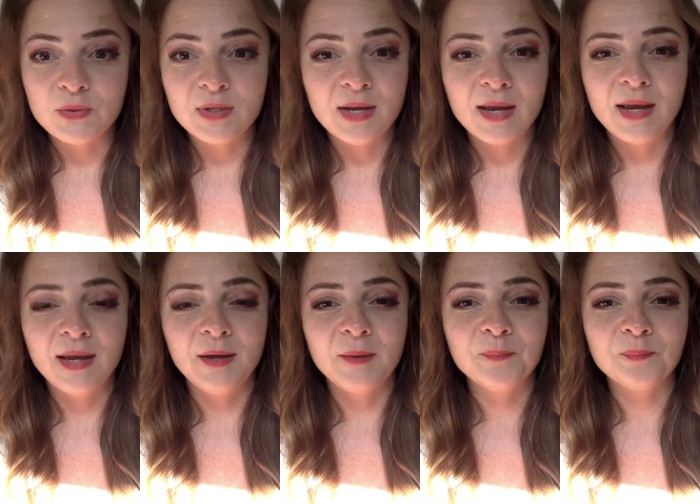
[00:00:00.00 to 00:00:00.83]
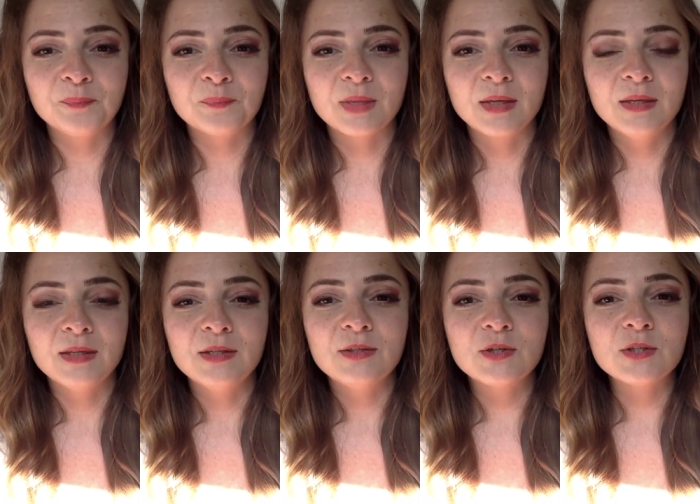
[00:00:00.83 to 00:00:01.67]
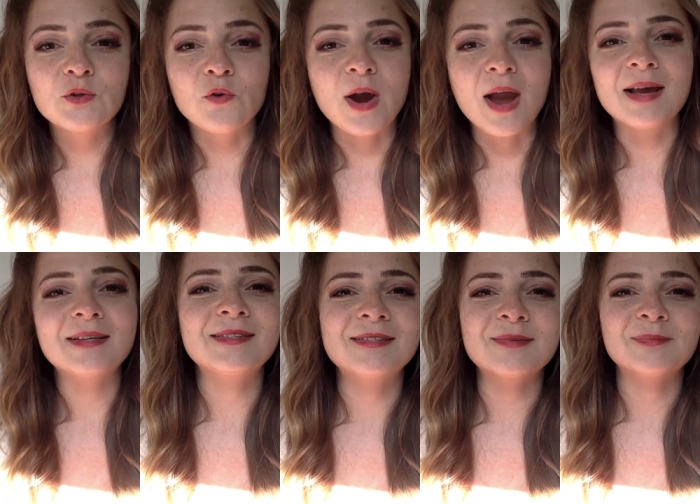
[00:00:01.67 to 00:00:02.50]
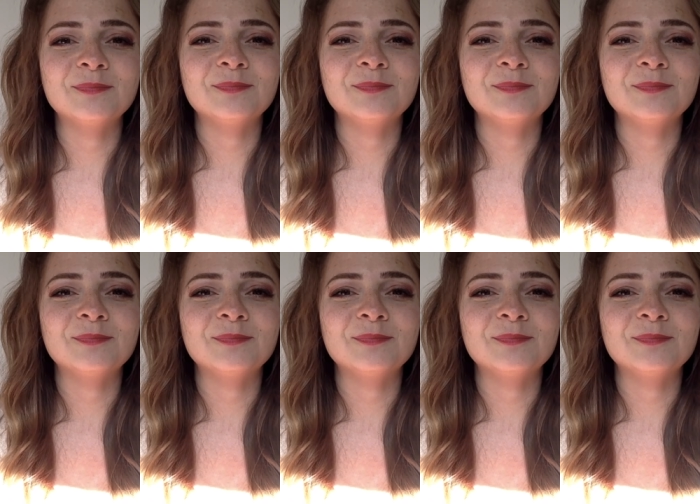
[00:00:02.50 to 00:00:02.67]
today. Just grass.